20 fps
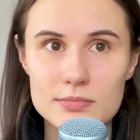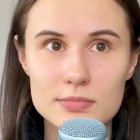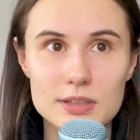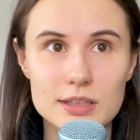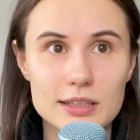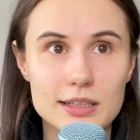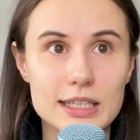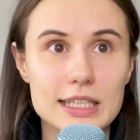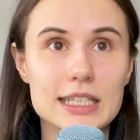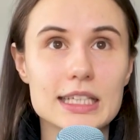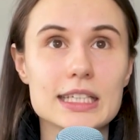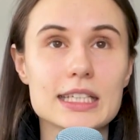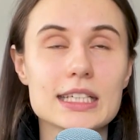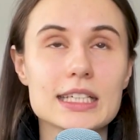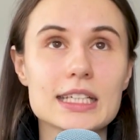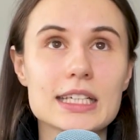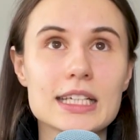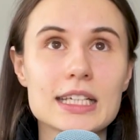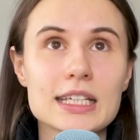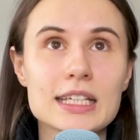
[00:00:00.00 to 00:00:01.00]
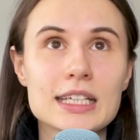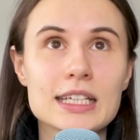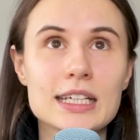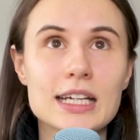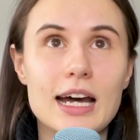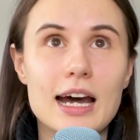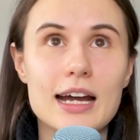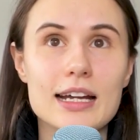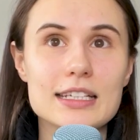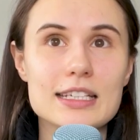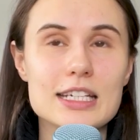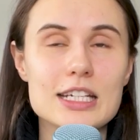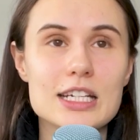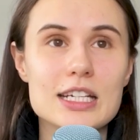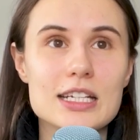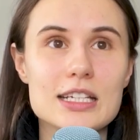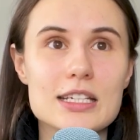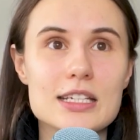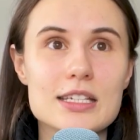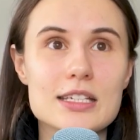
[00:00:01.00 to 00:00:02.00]
like I
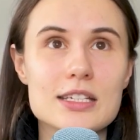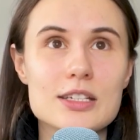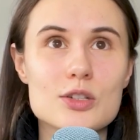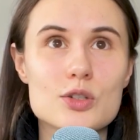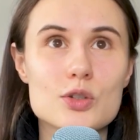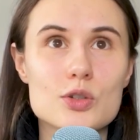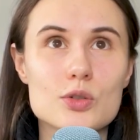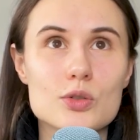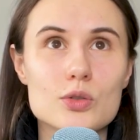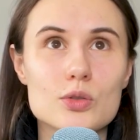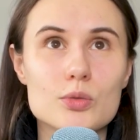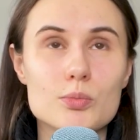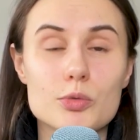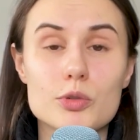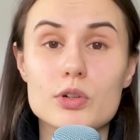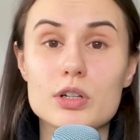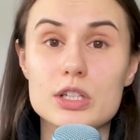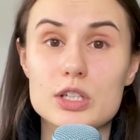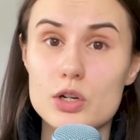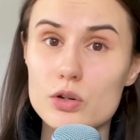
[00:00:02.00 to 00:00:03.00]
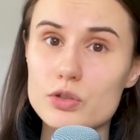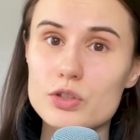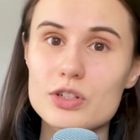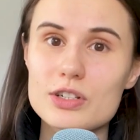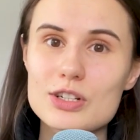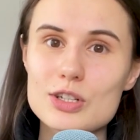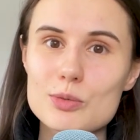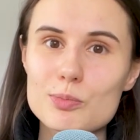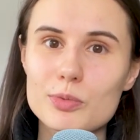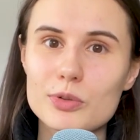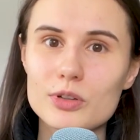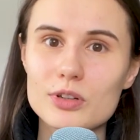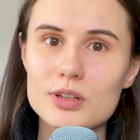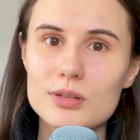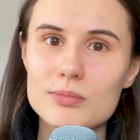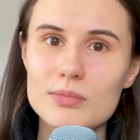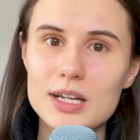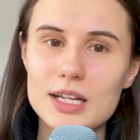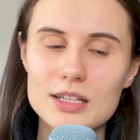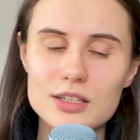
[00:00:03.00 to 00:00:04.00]
need to book a doctor's
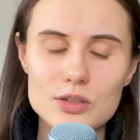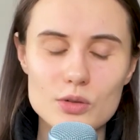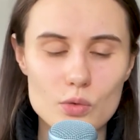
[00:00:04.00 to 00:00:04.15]
appointment,